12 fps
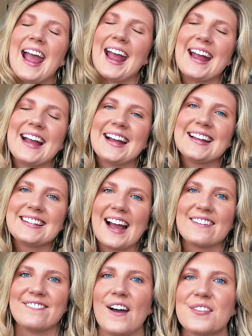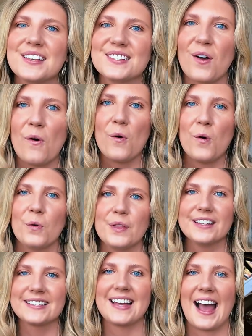And I found these old
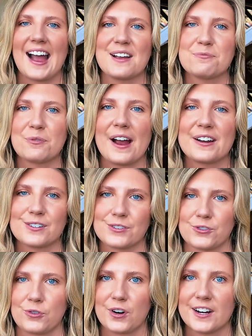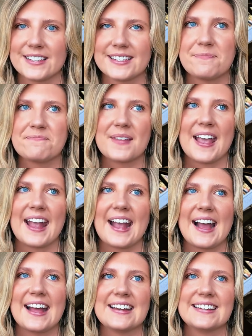typewriter drawers.
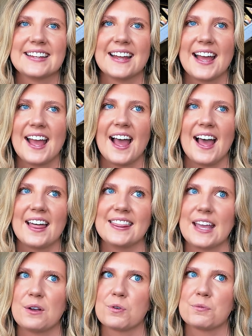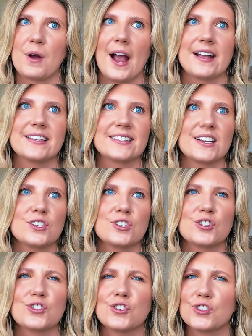And they were priced
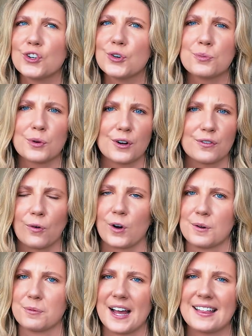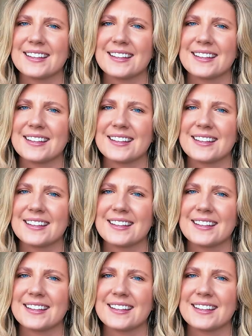super affordably.